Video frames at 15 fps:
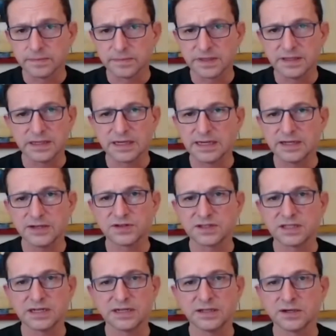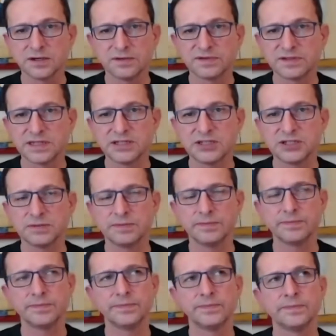and they get interested in the conversation.
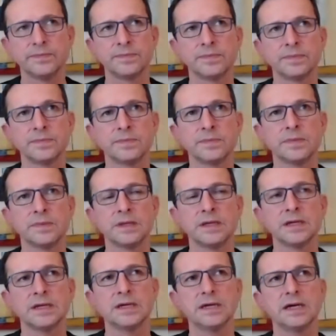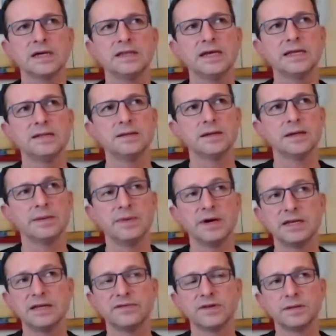And then I
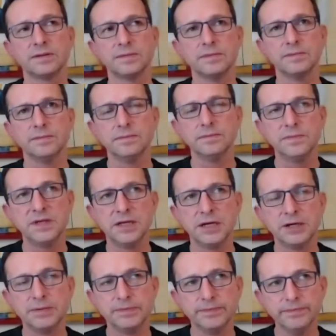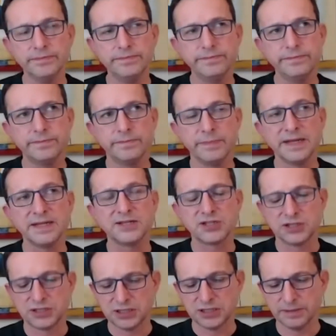might even,
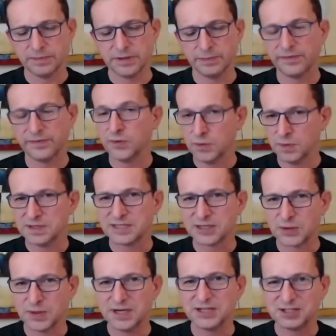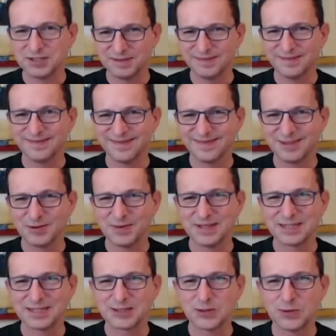mention to them the performance equation that we
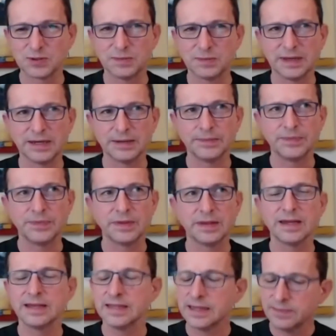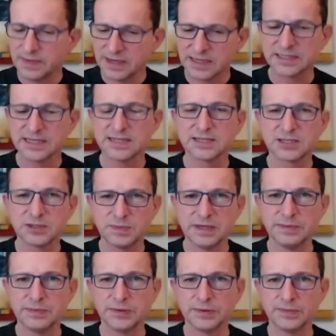just talked about. And that makes sense to
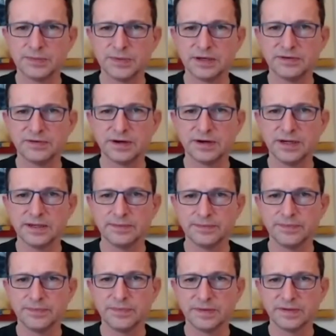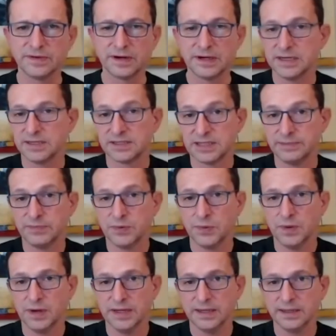people in a very, very simple
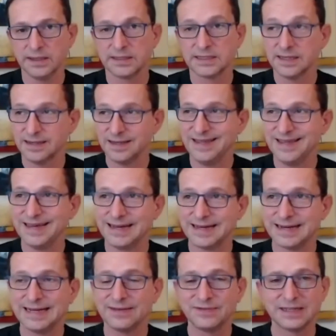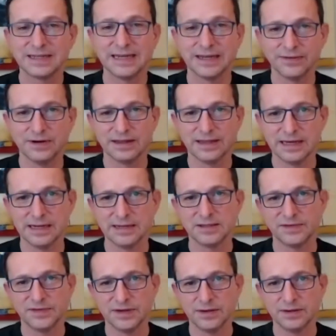way. It's like, yeah, I'd love to get rid of that
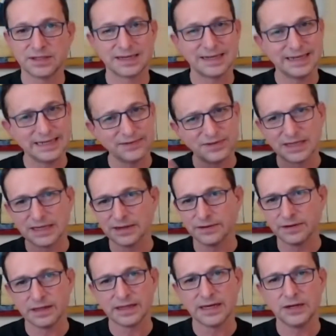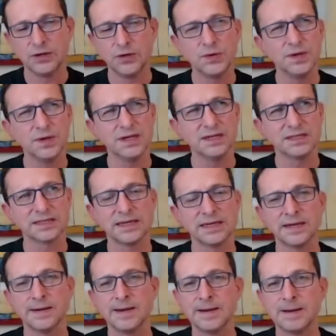interference. I'd love to get rid of that noise,
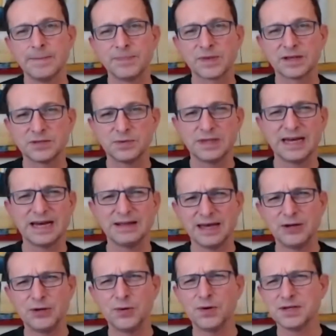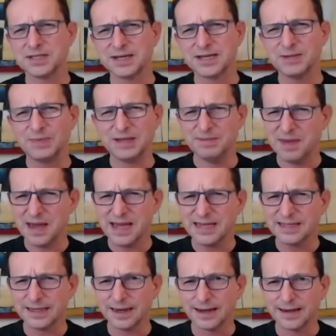because without that noise, I could be
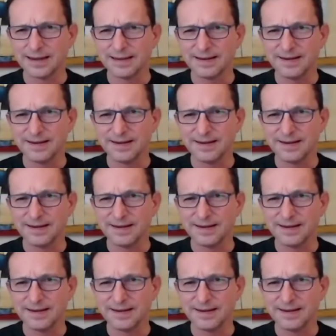amazing.